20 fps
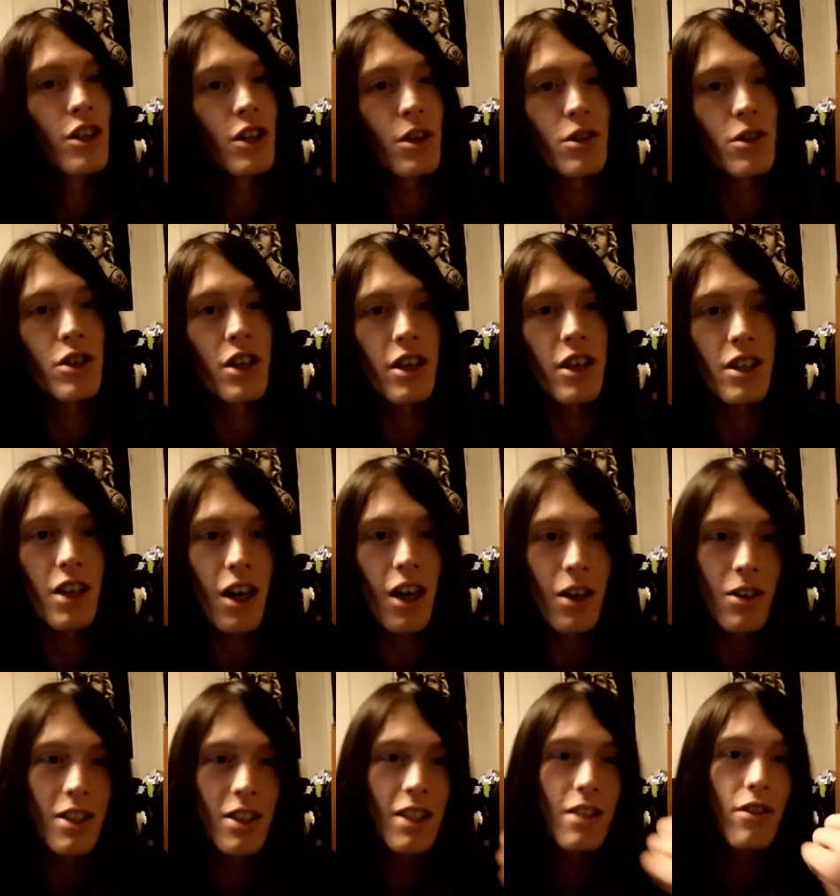Go check
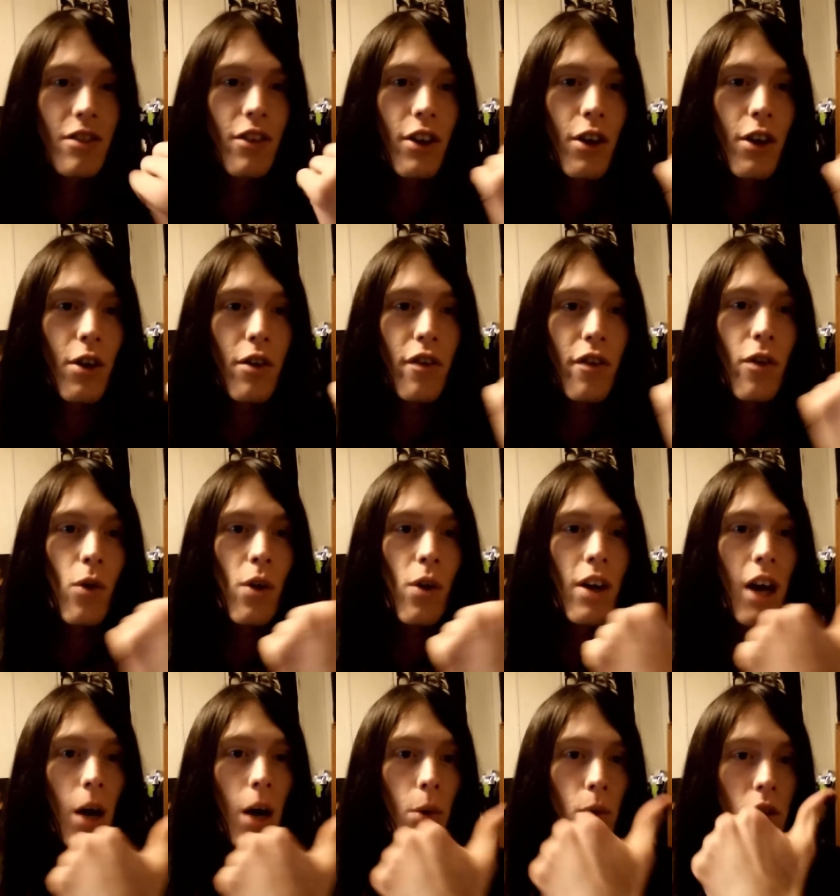out his video for
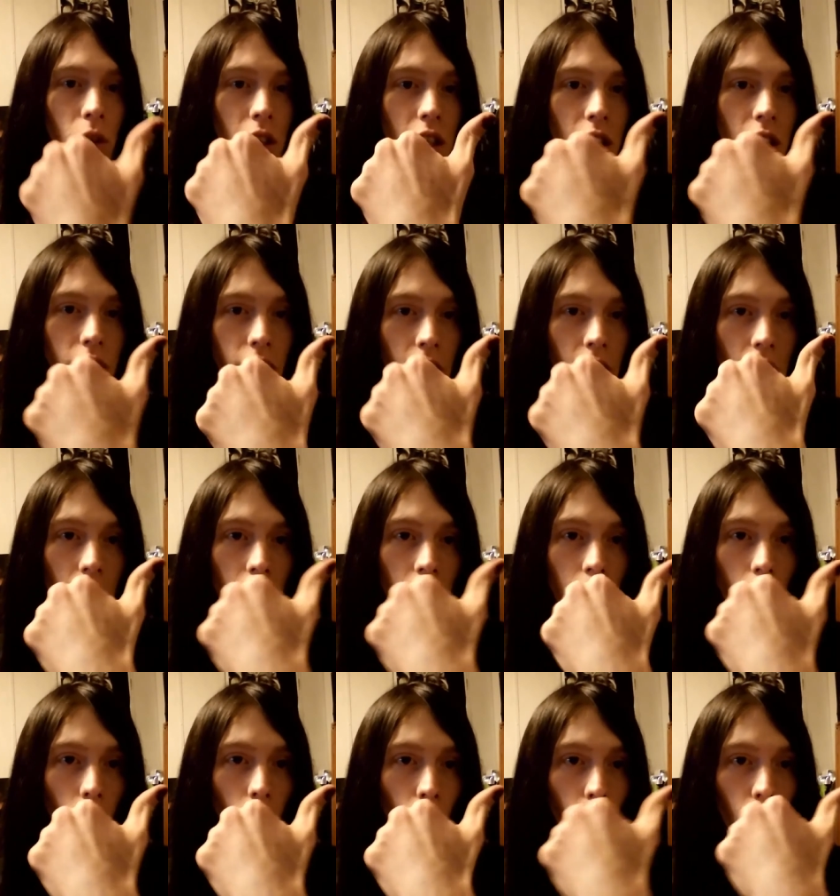it. I will leave a
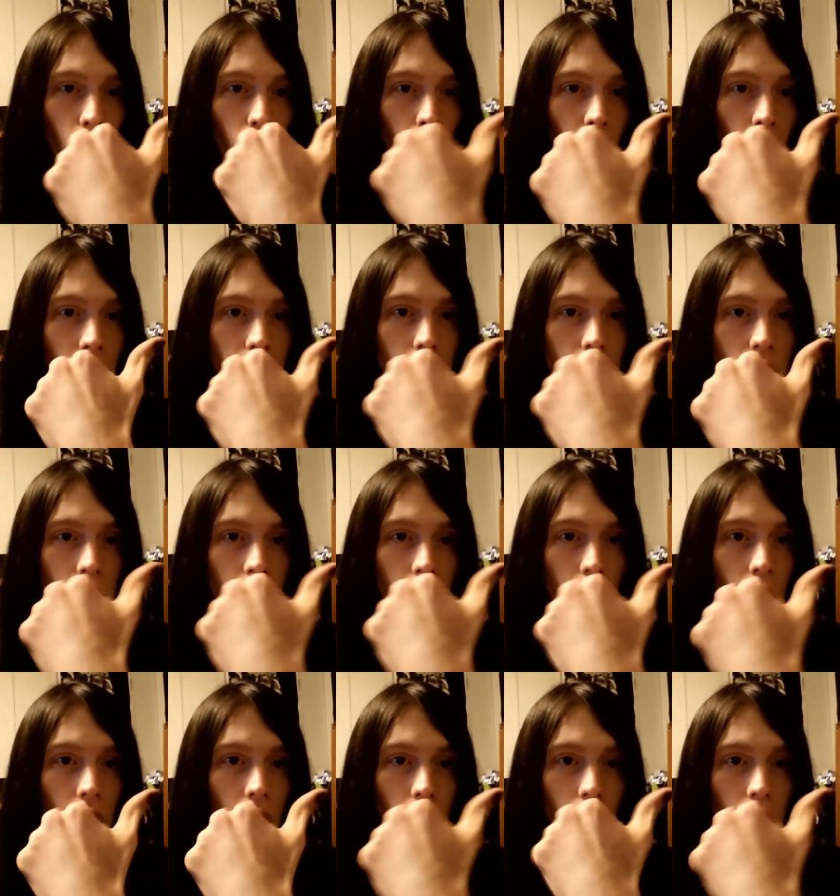link right
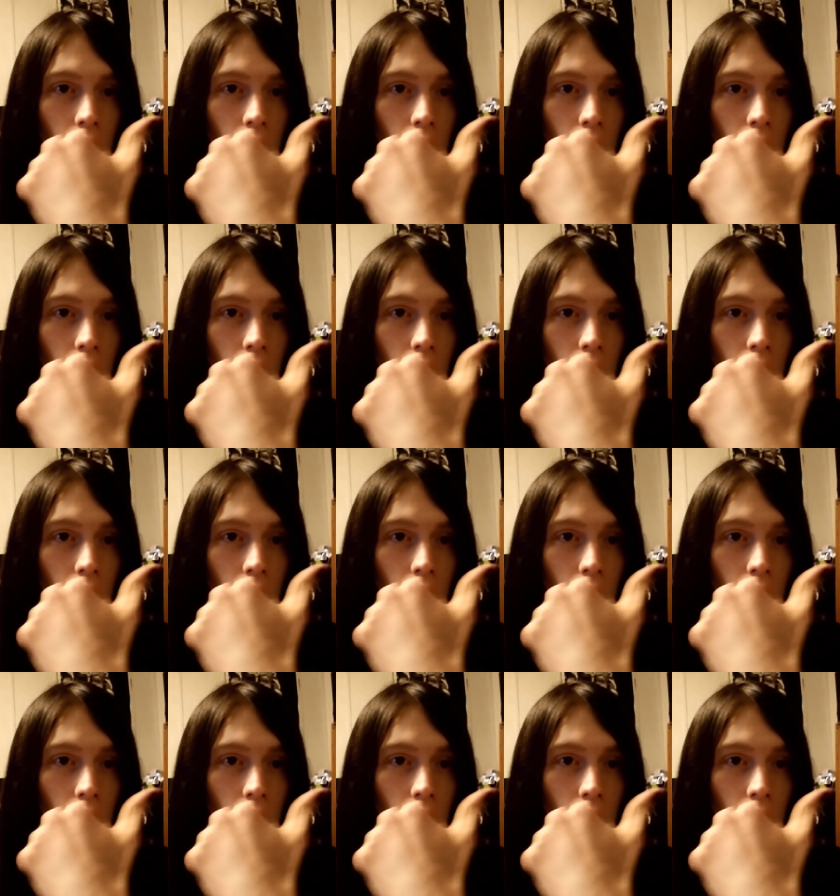here.